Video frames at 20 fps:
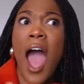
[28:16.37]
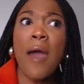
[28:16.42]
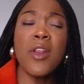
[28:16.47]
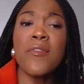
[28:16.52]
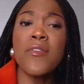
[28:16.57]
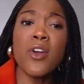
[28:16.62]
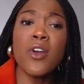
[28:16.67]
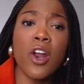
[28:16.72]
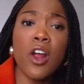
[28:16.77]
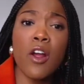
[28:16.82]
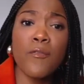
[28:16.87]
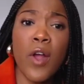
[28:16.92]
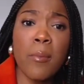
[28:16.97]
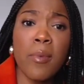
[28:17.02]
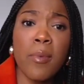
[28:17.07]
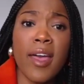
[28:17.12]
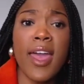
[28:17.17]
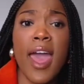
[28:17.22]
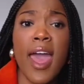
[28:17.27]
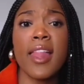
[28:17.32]
I would even go to our
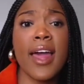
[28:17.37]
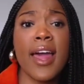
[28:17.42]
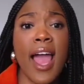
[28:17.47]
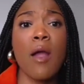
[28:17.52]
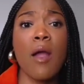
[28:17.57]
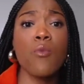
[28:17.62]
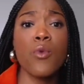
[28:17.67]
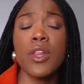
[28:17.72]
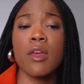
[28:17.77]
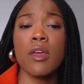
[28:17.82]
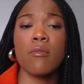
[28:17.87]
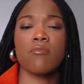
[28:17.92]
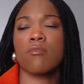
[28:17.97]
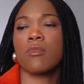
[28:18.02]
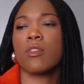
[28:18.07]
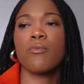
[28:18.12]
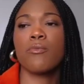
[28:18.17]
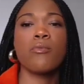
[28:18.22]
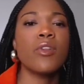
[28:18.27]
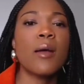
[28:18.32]
friend and be like, hey, like
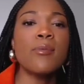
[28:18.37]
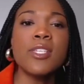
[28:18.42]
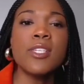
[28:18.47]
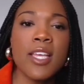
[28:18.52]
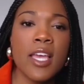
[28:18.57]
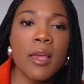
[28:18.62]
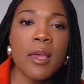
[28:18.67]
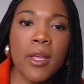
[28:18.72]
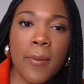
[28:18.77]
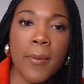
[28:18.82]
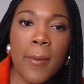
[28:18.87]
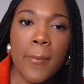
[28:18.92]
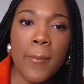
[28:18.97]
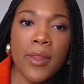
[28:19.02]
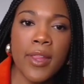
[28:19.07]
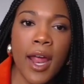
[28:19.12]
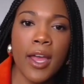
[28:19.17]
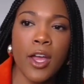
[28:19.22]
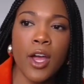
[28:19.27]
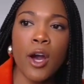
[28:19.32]
I'm just thinking about the
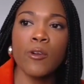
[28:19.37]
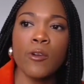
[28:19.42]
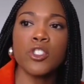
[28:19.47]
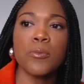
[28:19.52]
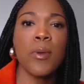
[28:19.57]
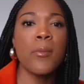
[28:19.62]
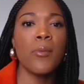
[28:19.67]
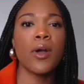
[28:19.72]
people that I coach.